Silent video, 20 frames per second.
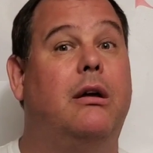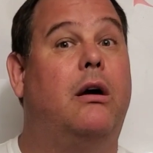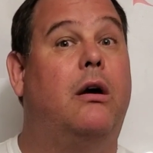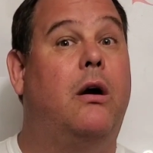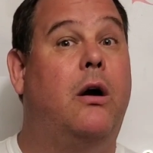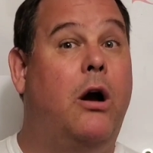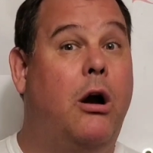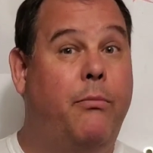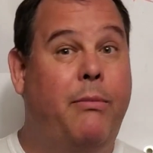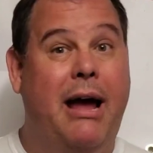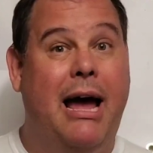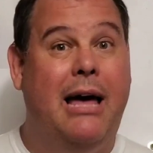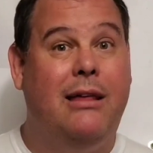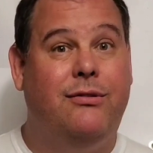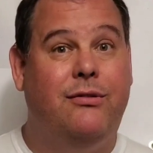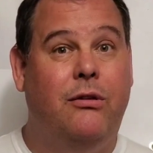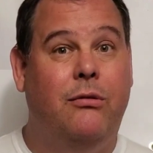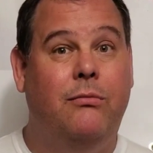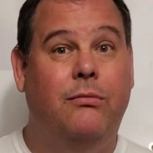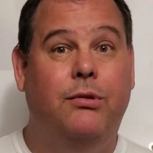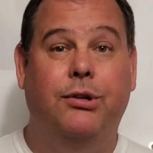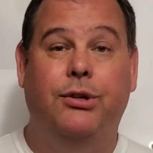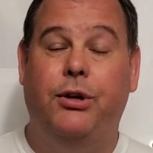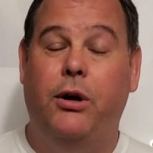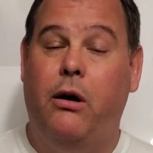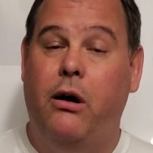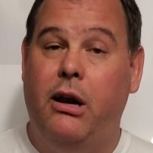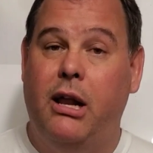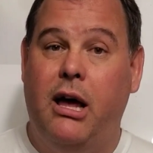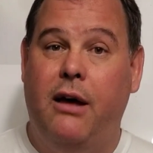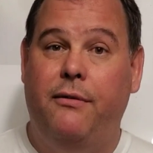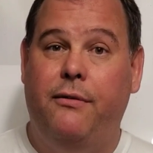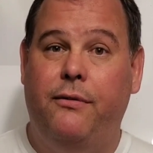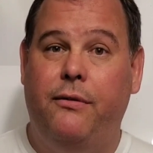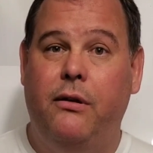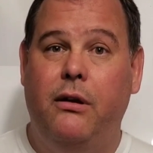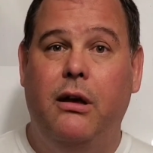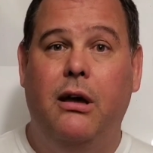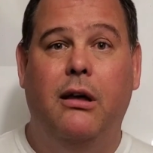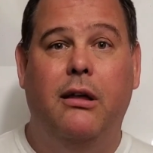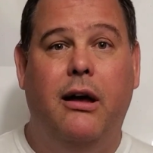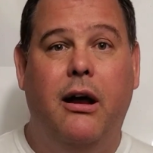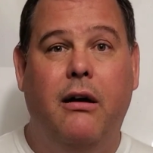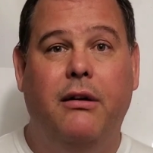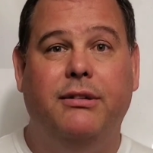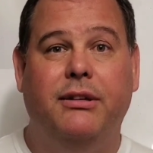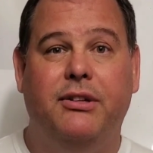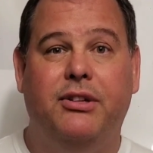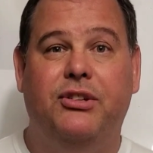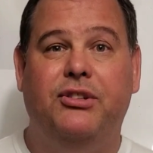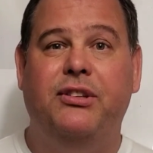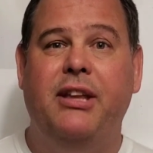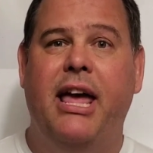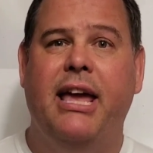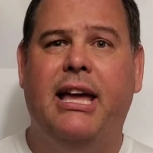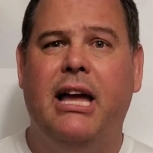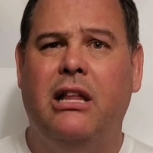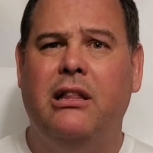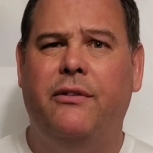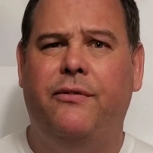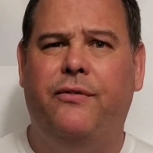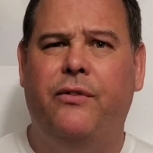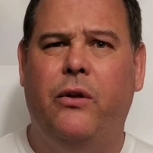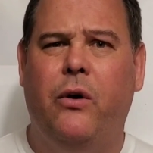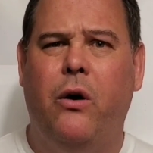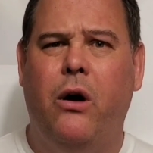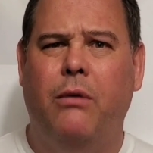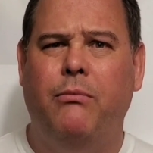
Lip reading: her bathroom, sure enough, there is a snake on the floor.